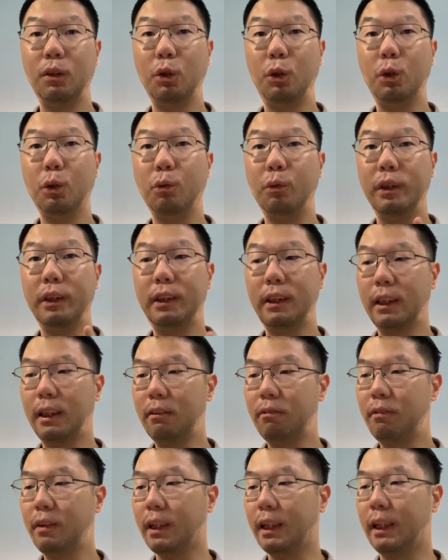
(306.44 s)
you should
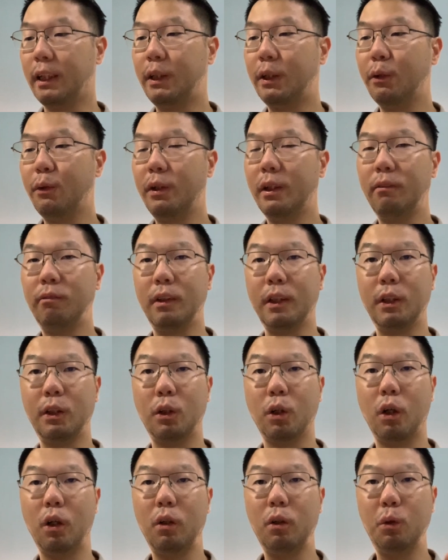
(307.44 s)
receive the Ethereum in
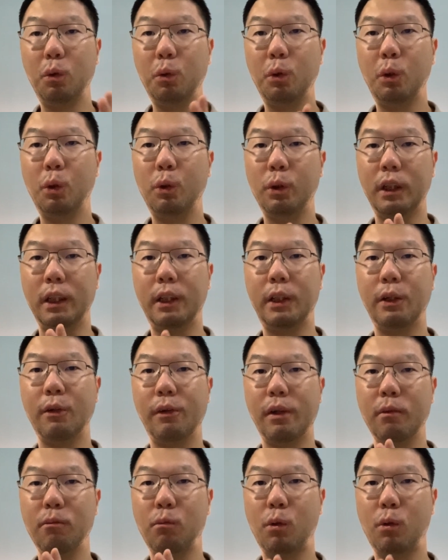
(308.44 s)
your Luno Ethereum